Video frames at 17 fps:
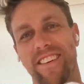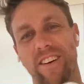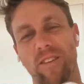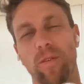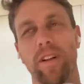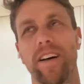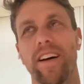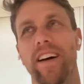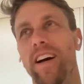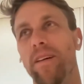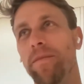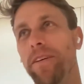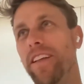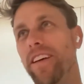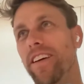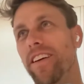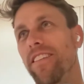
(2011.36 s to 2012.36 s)
Well, I
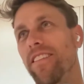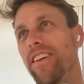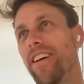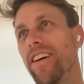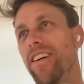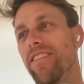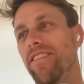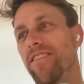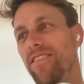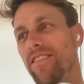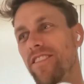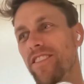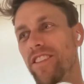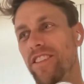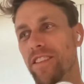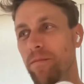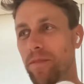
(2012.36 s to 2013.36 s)
mean, like, yeah,
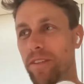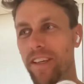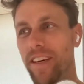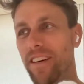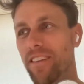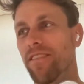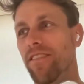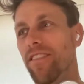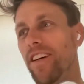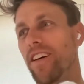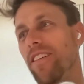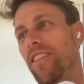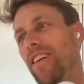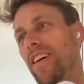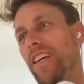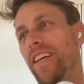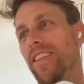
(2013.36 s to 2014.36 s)
to some, yeah, yeah.
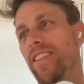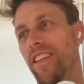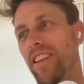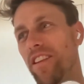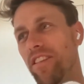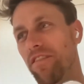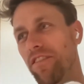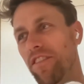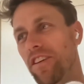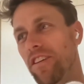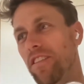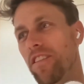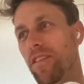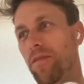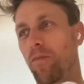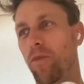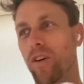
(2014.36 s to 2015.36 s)
I guess like
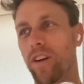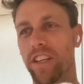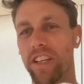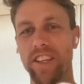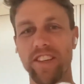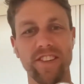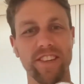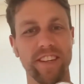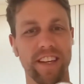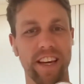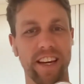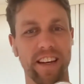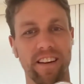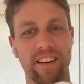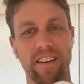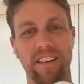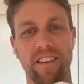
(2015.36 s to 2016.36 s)
the more niche you
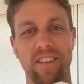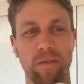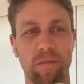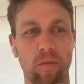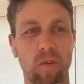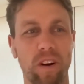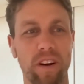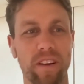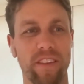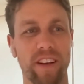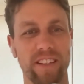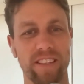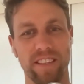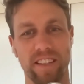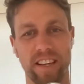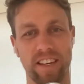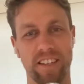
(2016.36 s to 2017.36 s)
get, the more
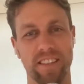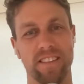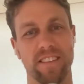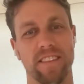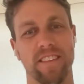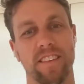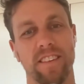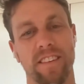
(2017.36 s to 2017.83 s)
that's the case.